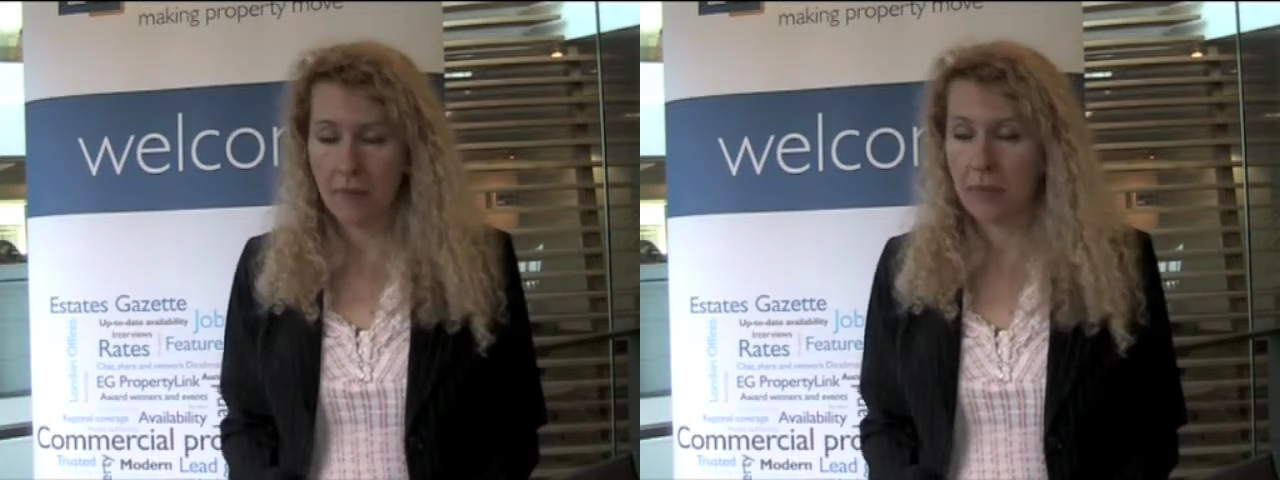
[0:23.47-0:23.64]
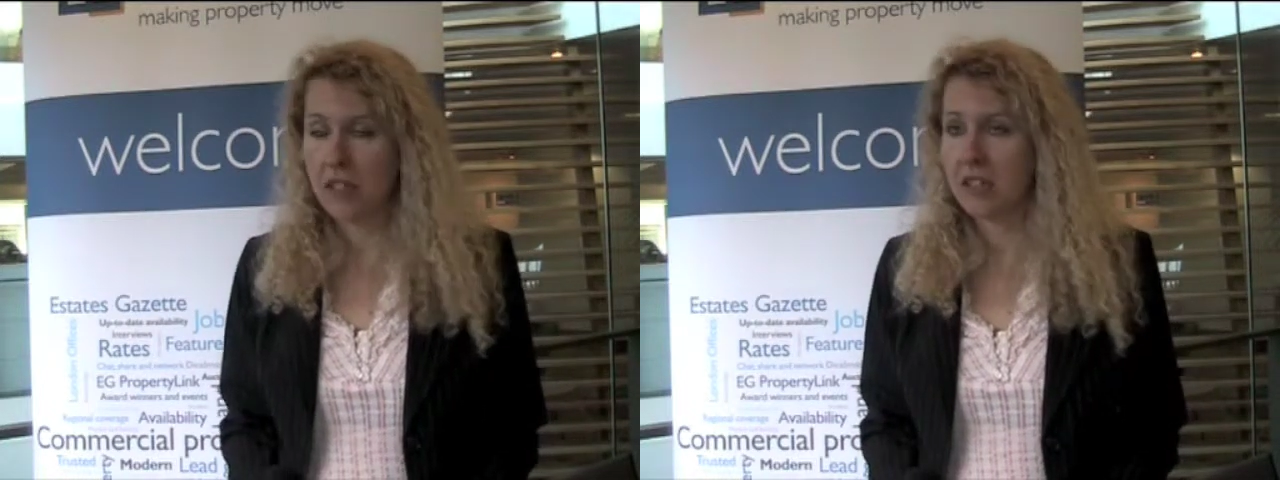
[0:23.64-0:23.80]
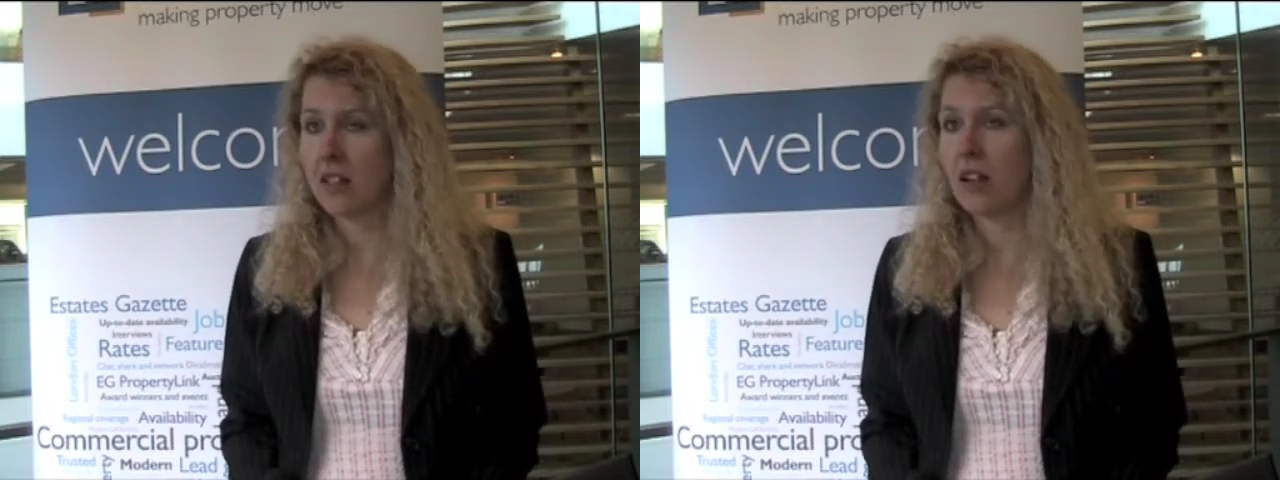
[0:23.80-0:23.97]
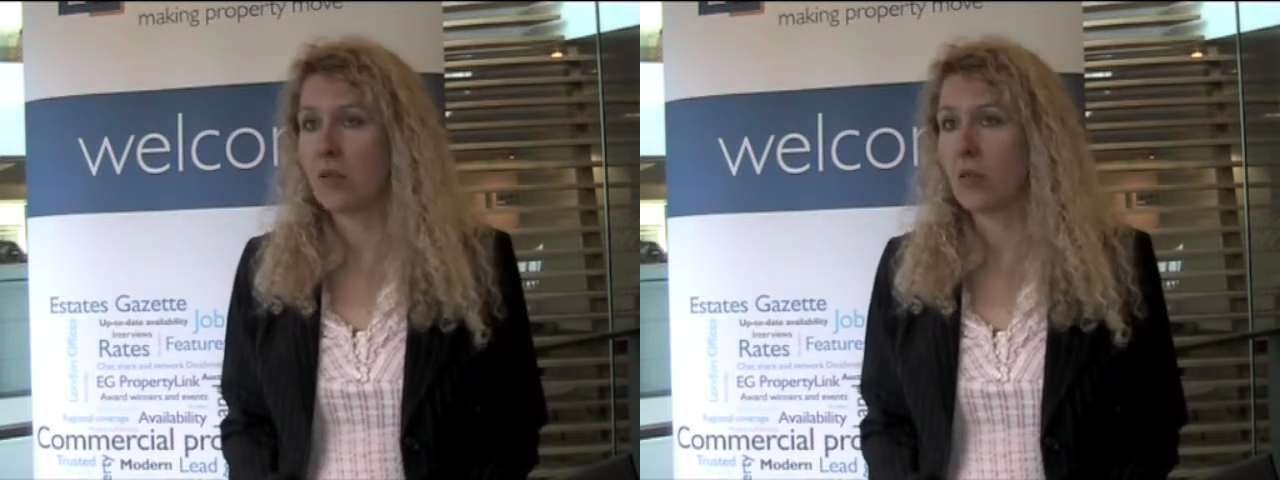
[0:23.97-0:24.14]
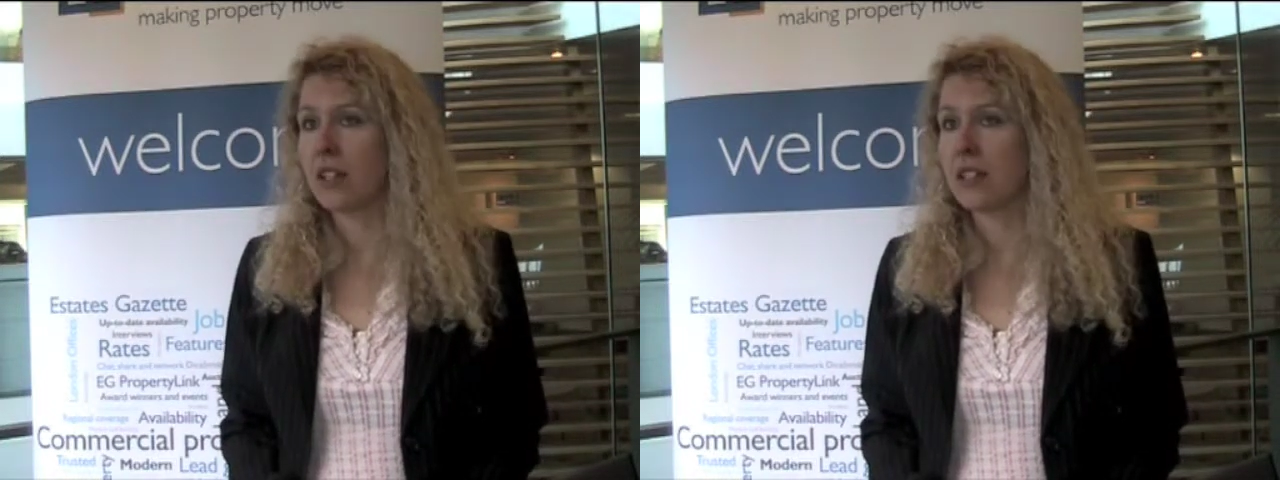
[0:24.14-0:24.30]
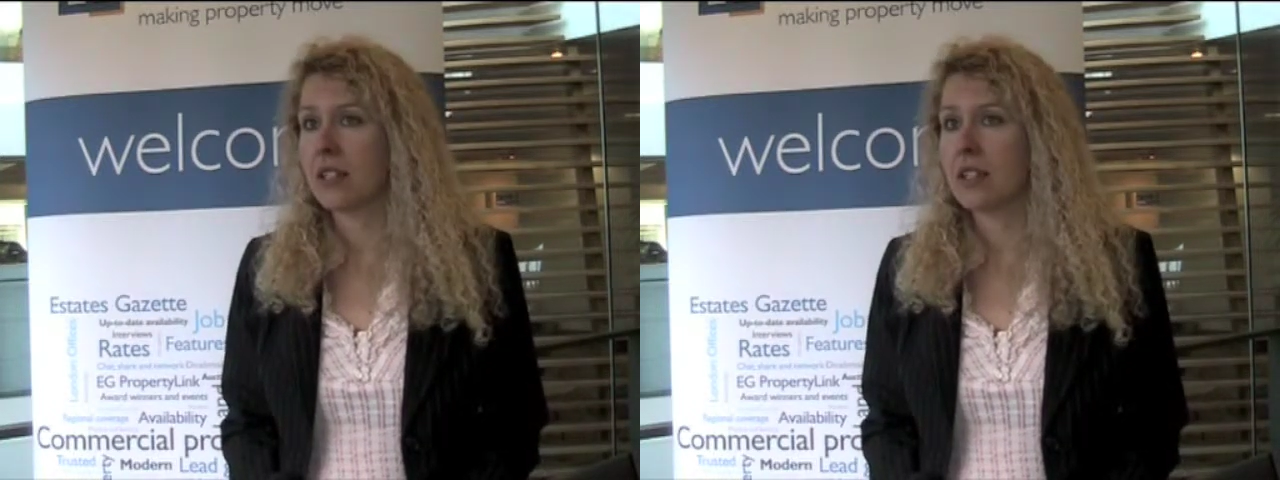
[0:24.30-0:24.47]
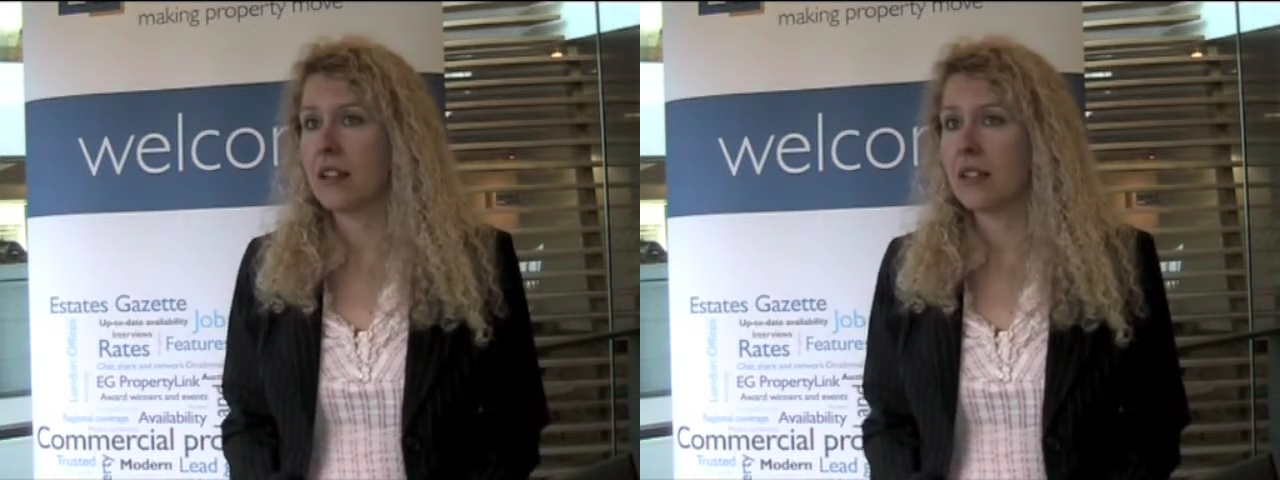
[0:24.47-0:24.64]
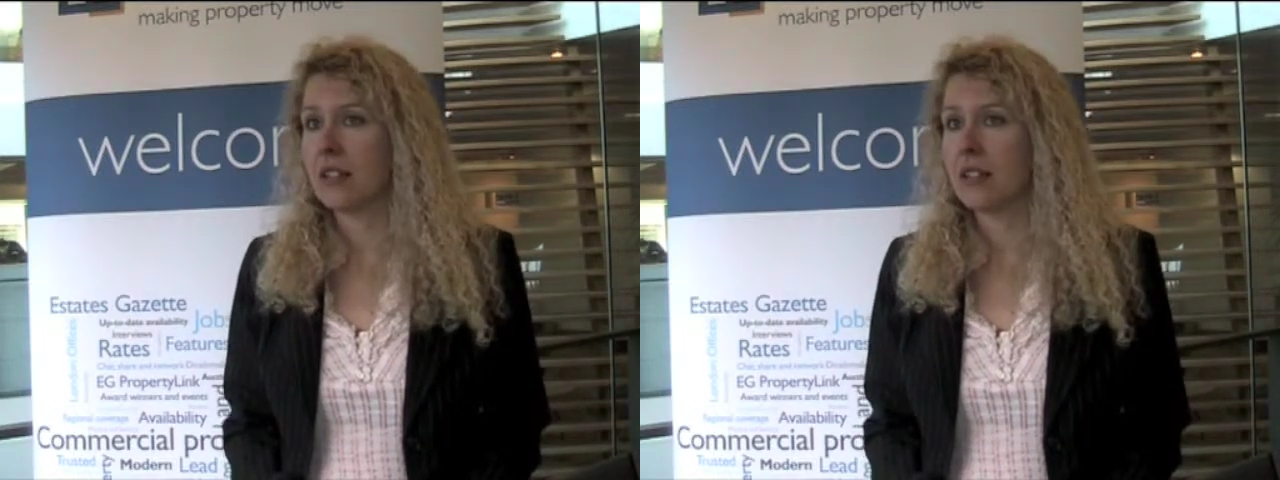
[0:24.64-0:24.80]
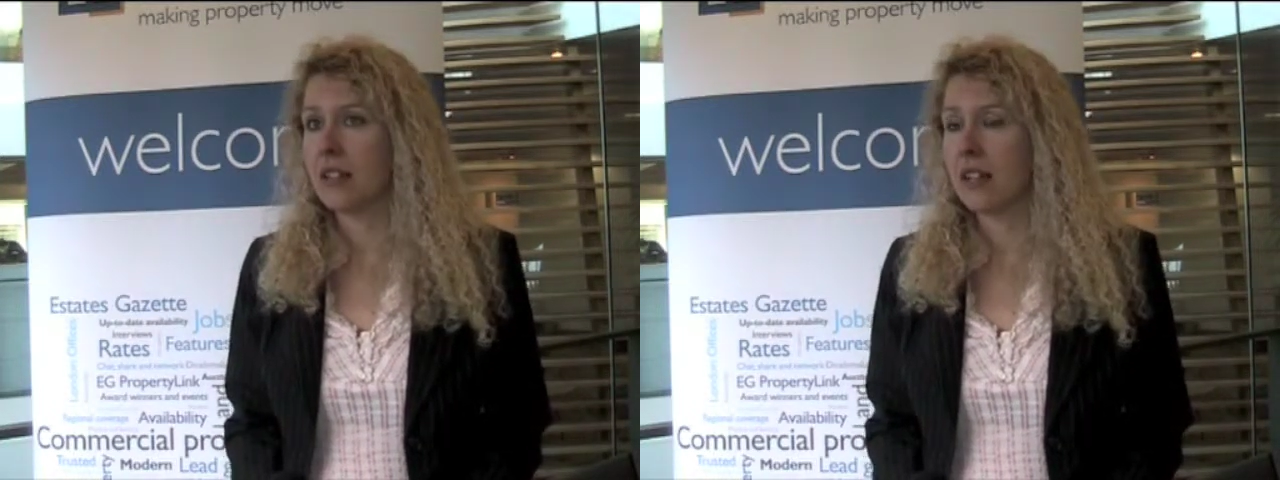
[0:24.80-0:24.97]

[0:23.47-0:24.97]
Midtown, West End